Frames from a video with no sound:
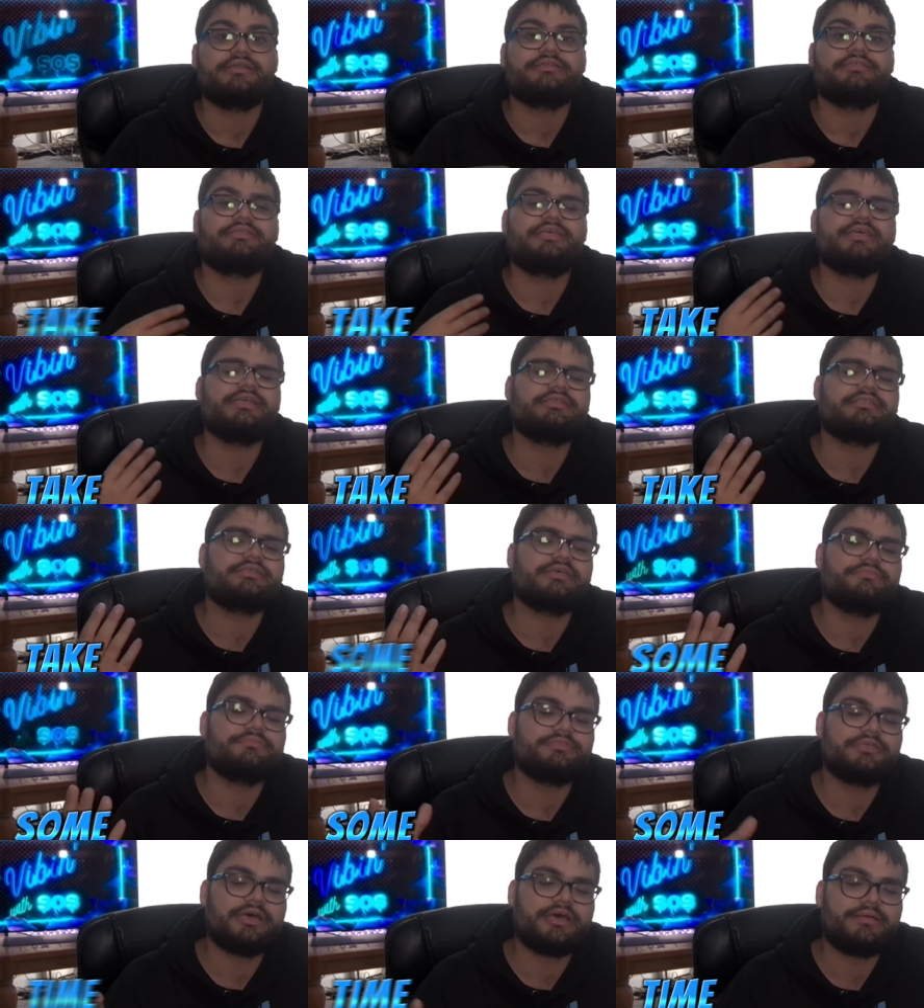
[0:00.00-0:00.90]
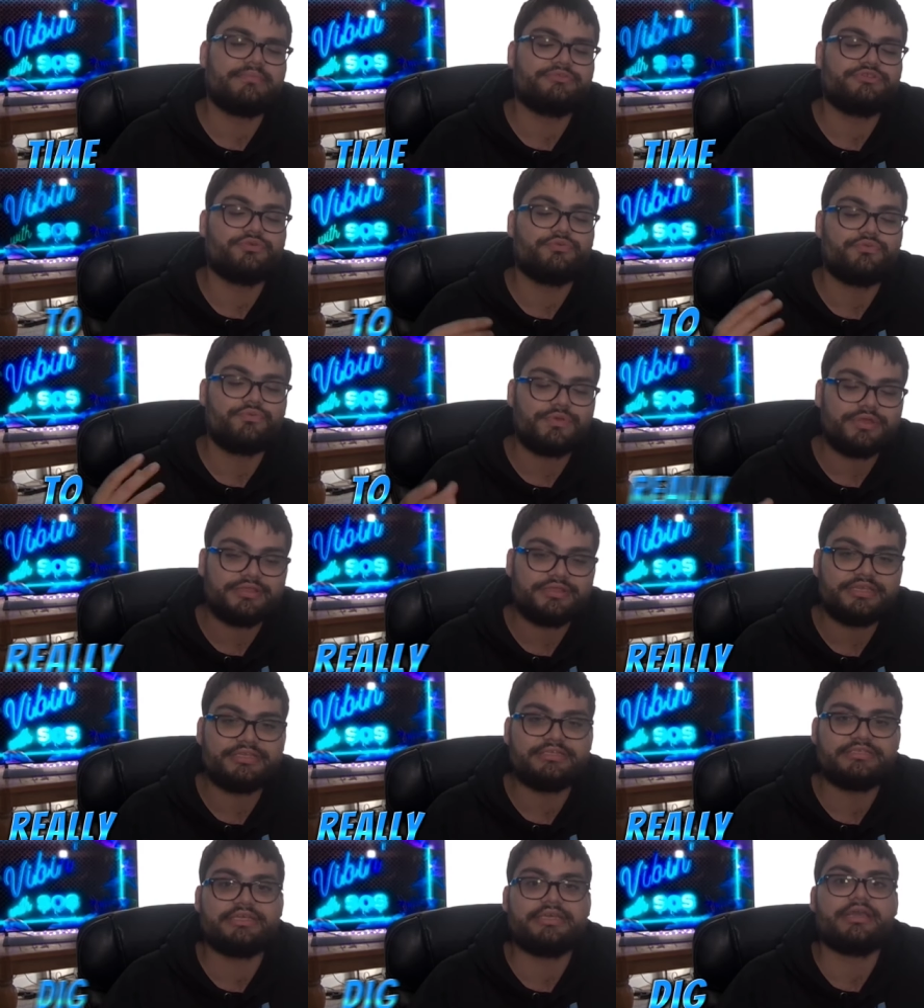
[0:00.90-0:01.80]
Take some time to
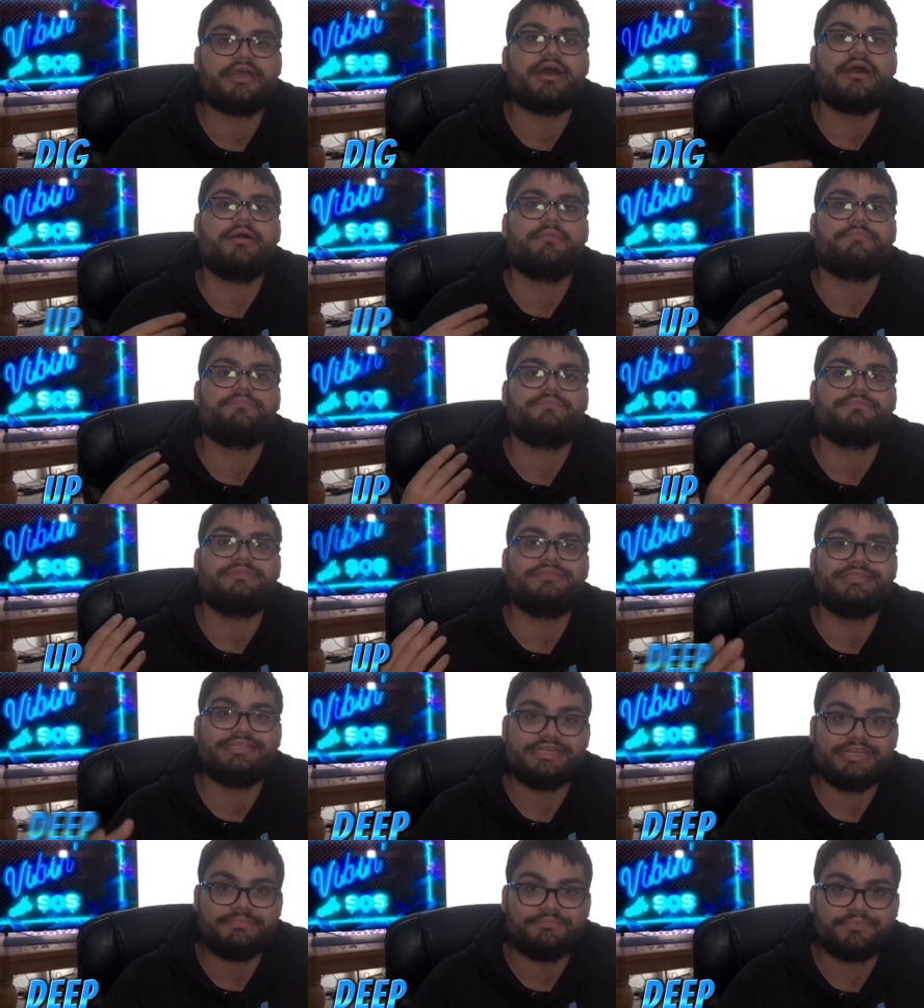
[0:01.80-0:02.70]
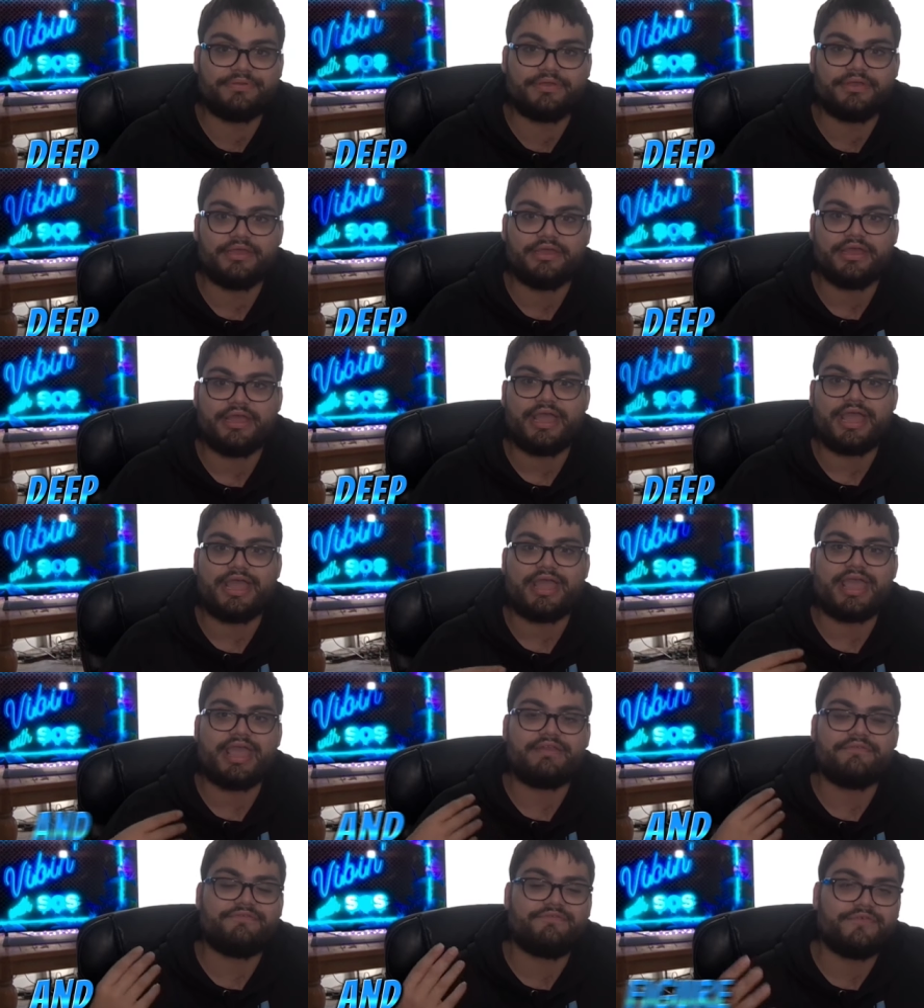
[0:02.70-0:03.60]
really dig up deep
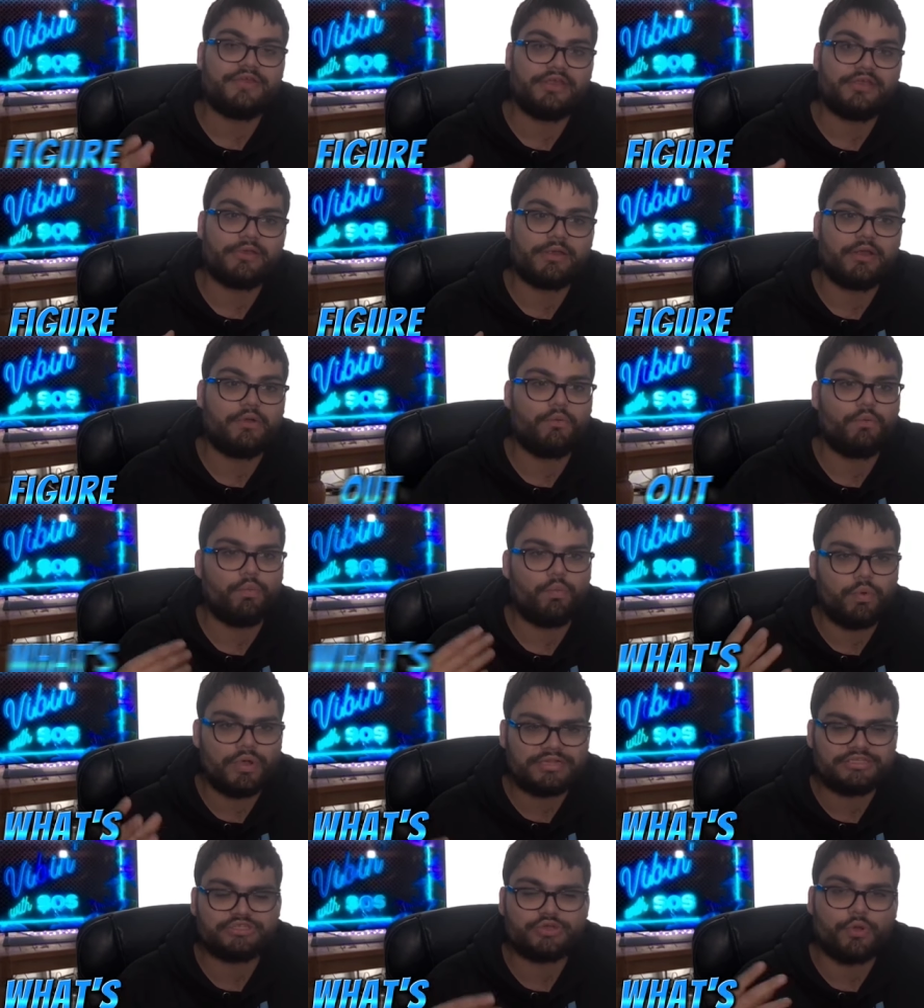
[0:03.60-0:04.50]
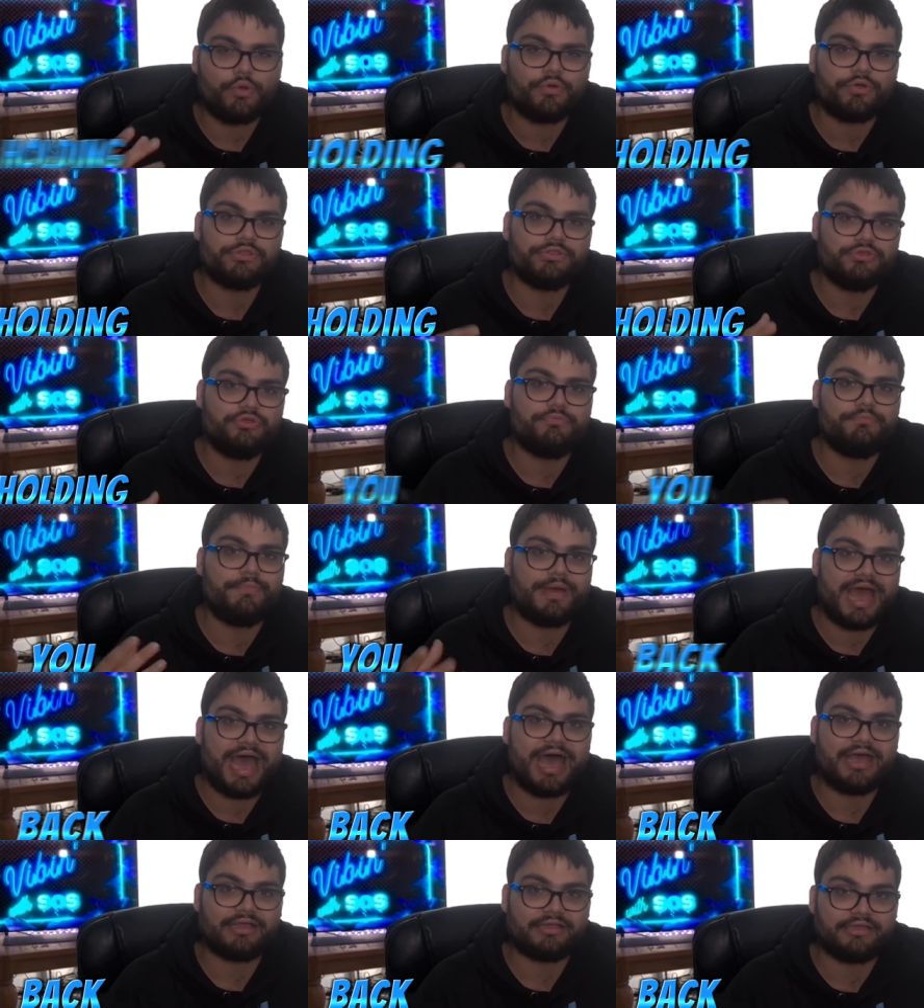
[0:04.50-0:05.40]
and figure out what's holding you
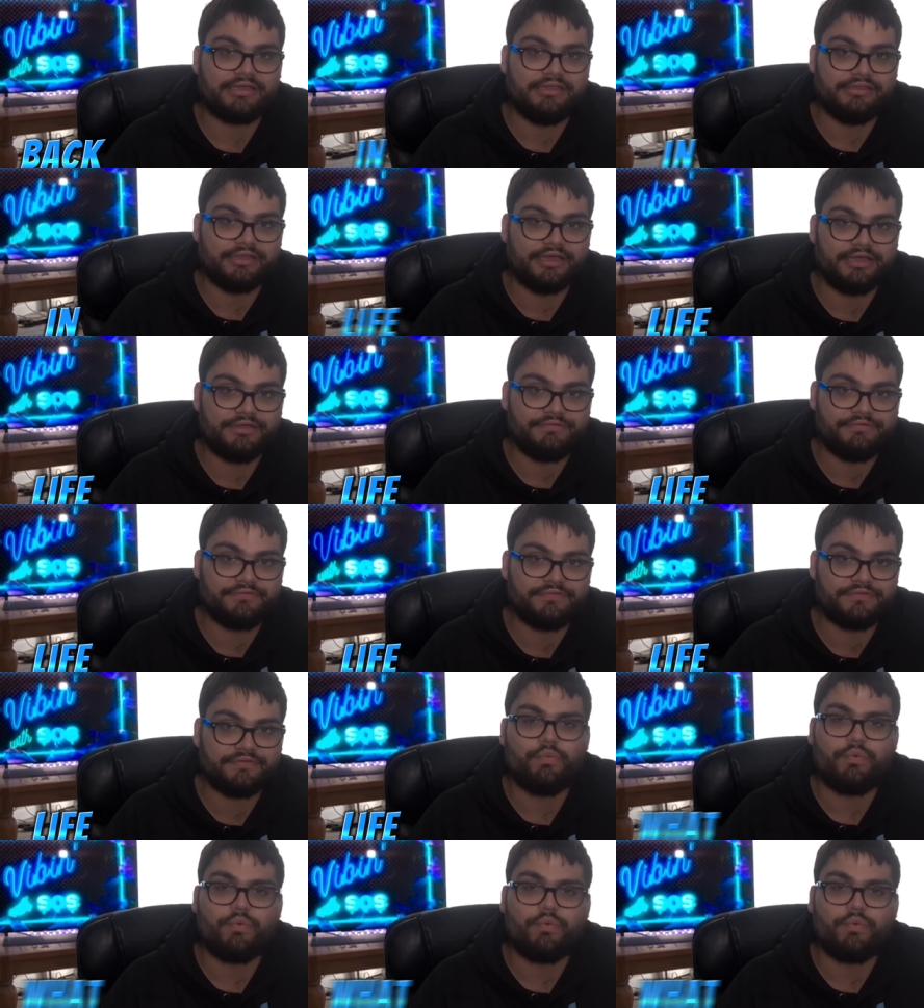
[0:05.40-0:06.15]
back in life.